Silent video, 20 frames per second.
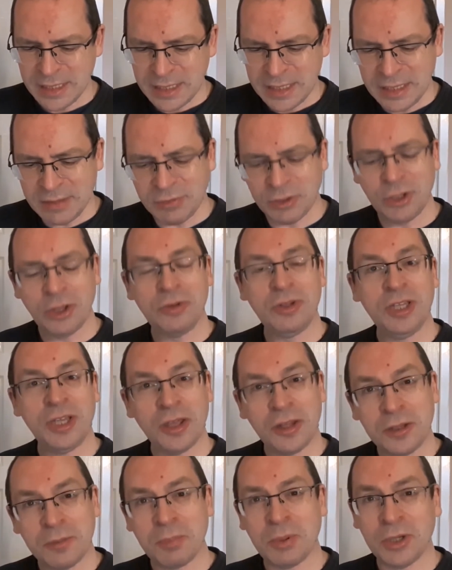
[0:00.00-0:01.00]
Even though the
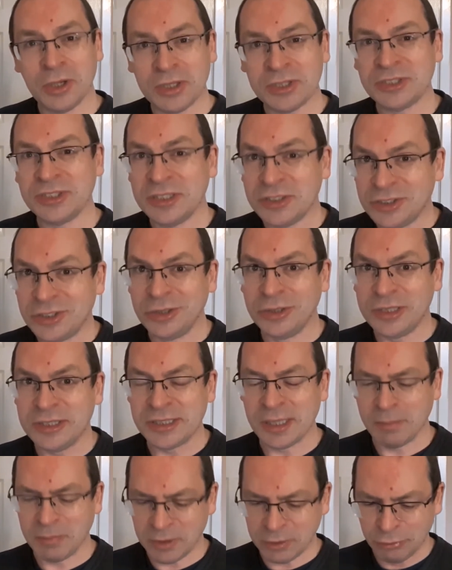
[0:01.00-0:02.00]
other person is doing
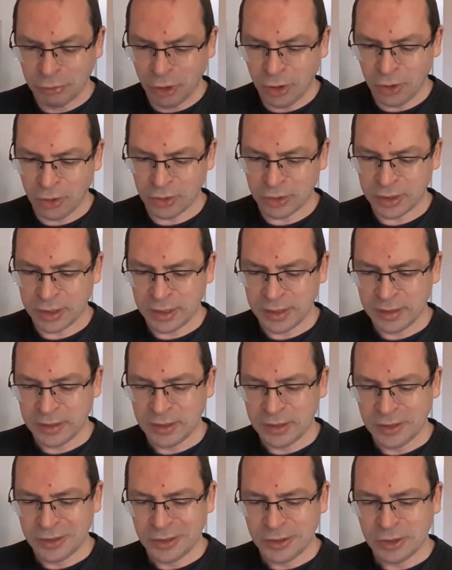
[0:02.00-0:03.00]
something wrong,
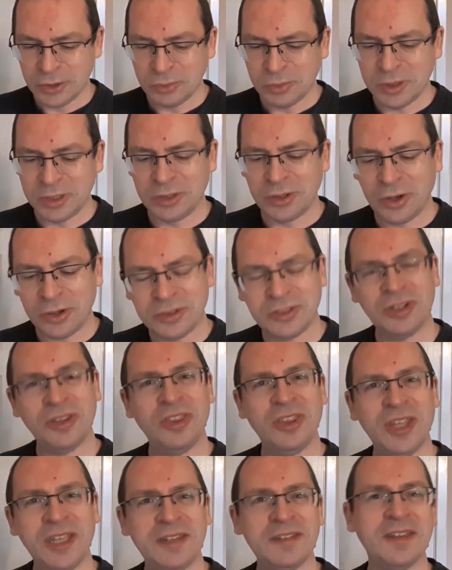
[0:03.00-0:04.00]
we're not to
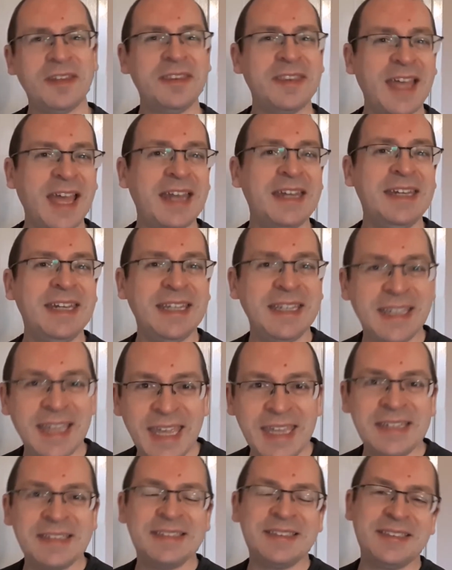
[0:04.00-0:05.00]
think that that
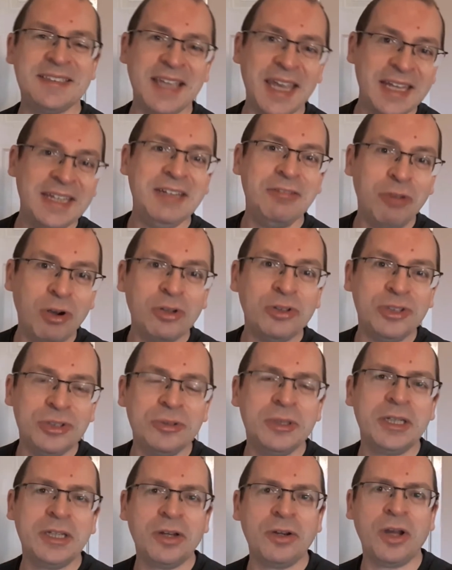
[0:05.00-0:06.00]
negates any
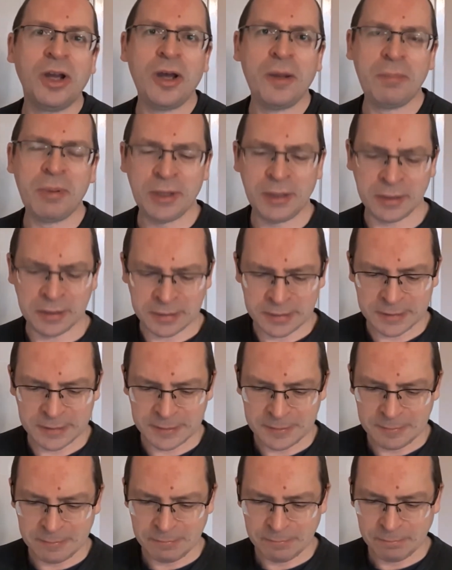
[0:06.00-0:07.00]
wrongdoing on our part.
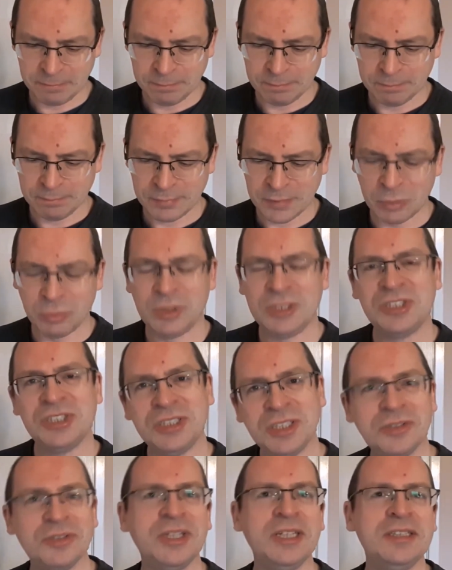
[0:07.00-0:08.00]
We
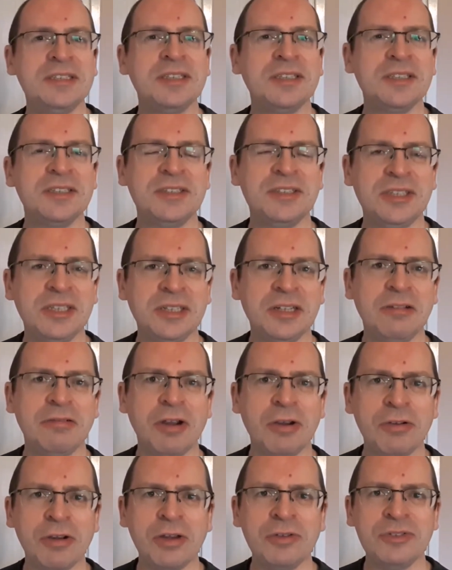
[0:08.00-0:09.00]
still need to
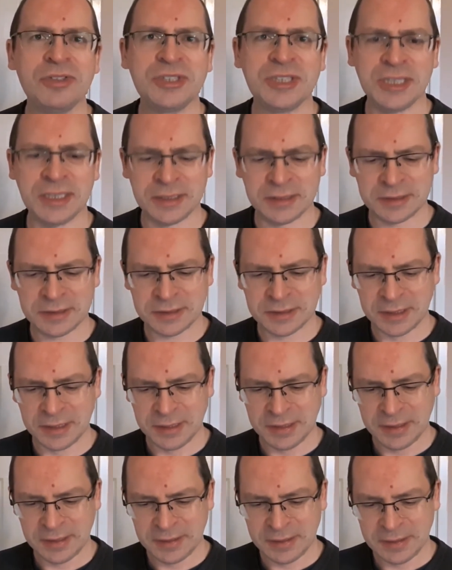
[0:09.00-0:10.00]
consider our own sins
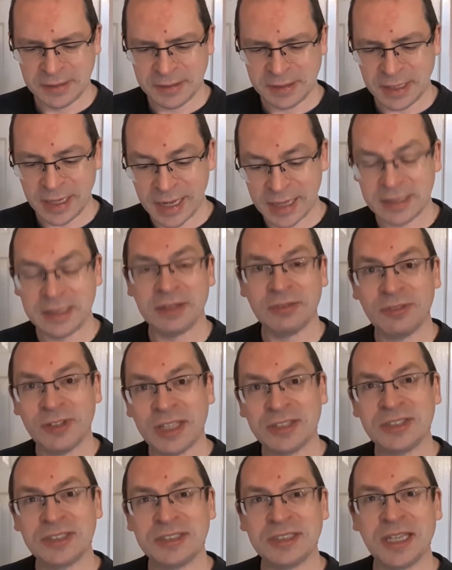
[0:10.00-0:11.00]
and, if
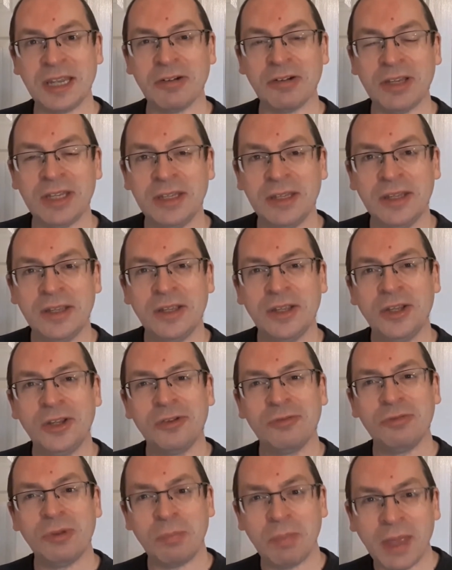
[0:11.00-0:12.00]
necessary,
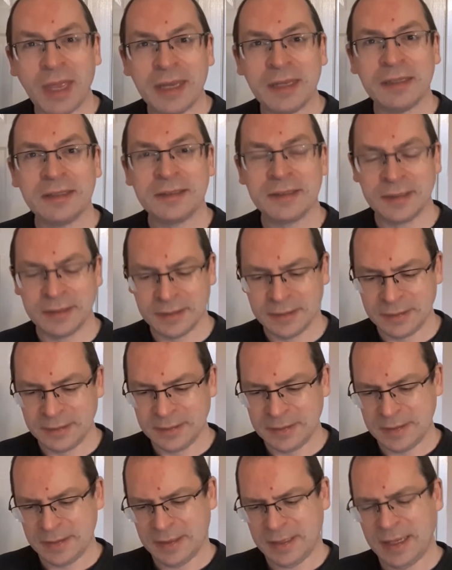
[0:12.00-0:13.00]
repent
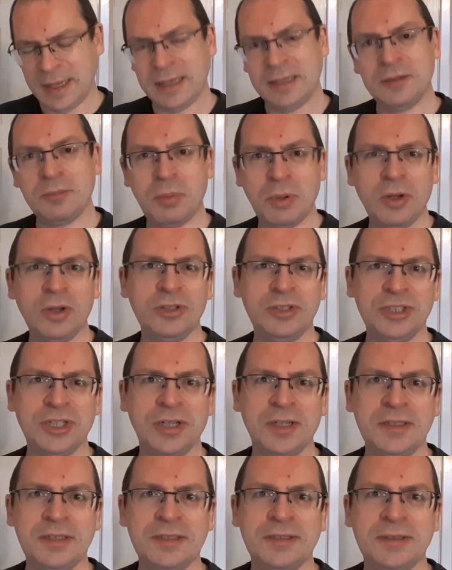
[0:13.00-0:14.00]
and
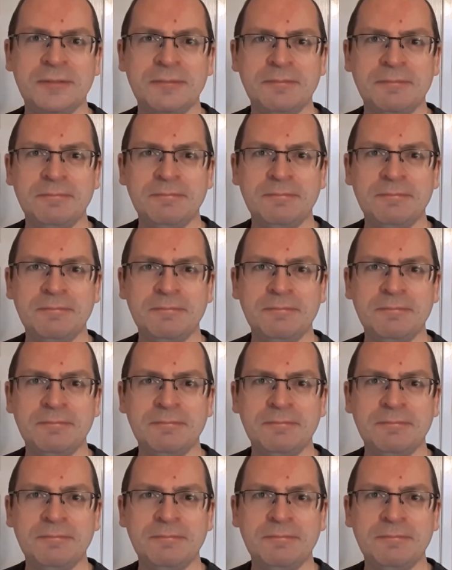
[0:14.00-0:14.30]
apologize.